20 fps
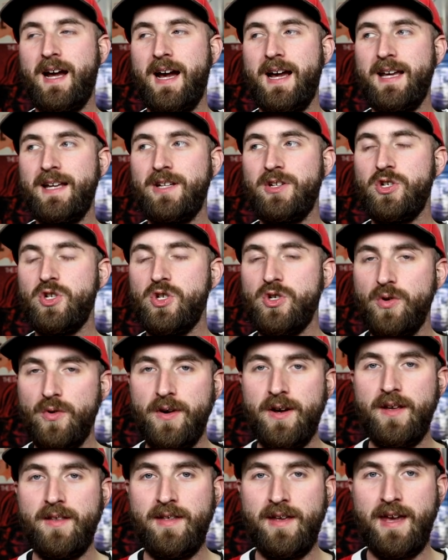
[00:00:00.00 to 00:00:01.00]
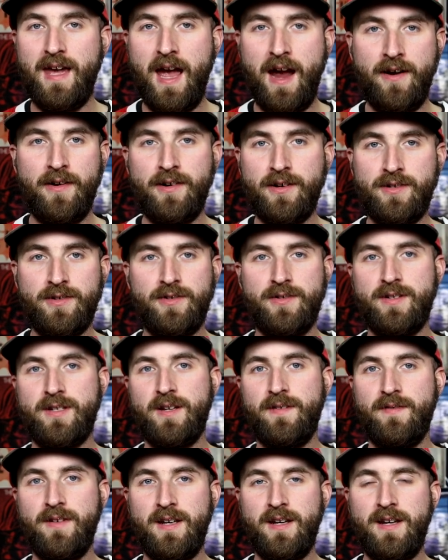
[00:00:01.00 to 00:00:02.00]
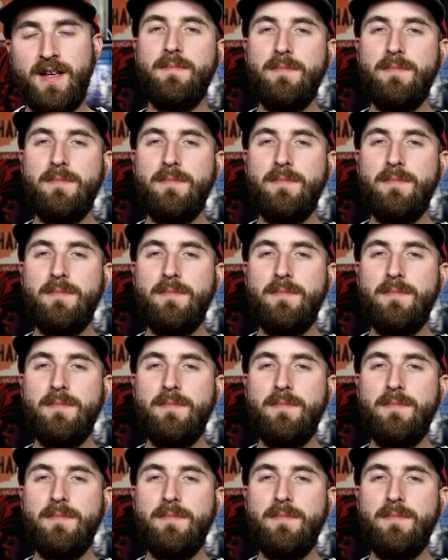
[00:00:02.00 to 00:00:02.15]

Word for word: I enjoy the characters of it.